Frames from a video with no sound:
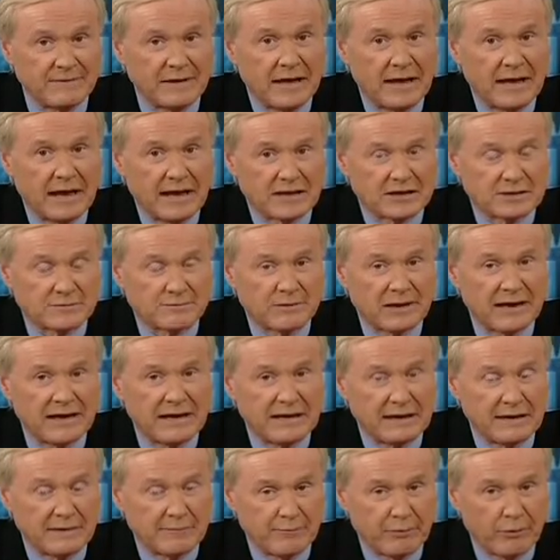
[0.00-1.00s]
explaining
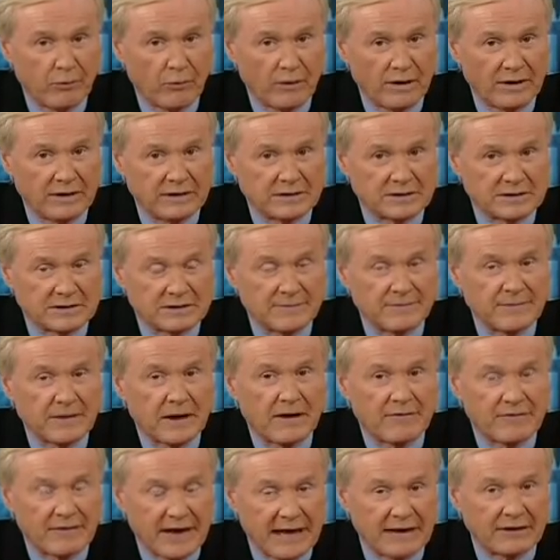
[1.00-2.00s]
the importance
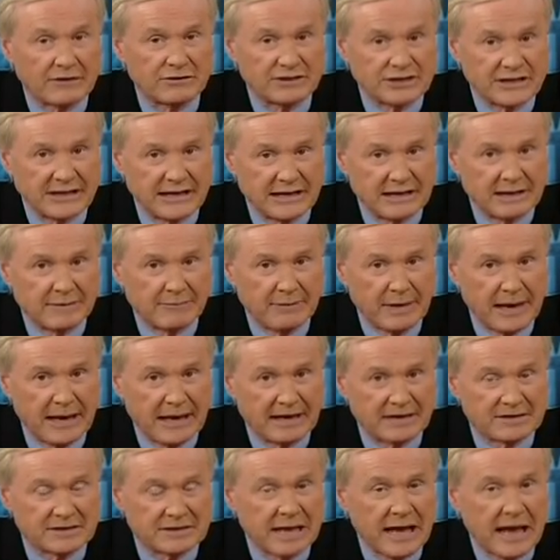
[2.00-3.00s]
of energy
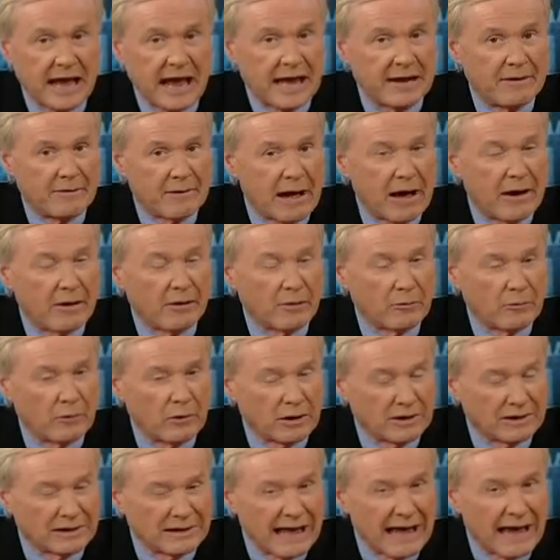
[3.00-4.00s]
independence and how it
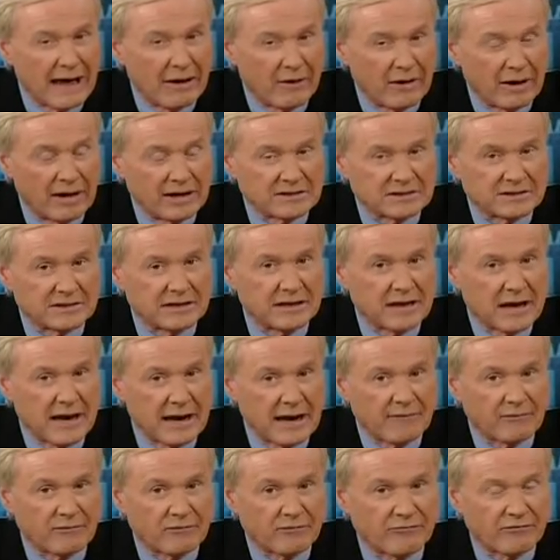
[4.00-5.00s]
will allow us to not
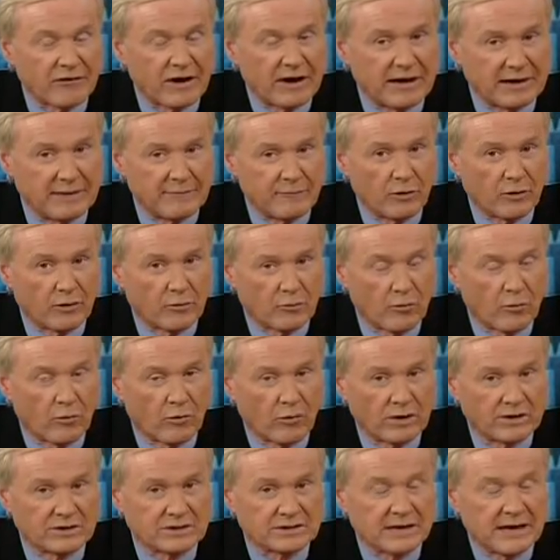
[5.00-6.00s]
have to fight any more
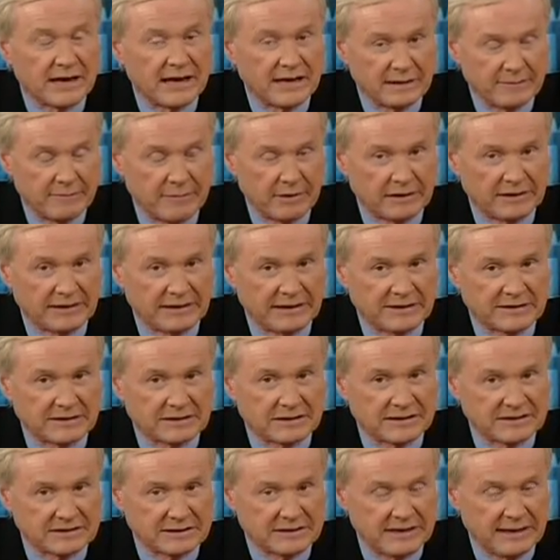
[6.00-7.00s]
wars in the Middle East.
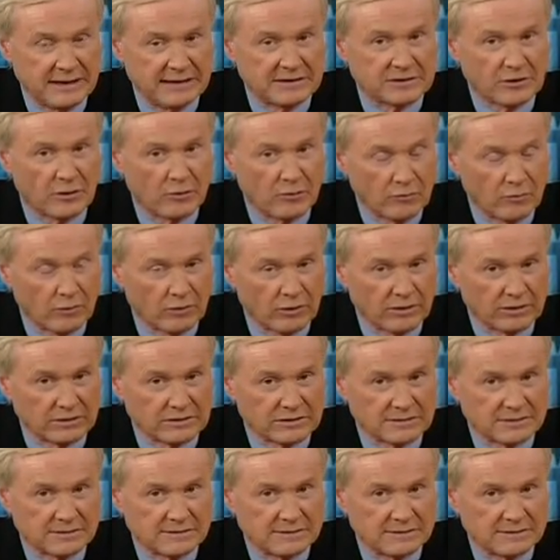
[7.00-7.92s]
Listen to his own words.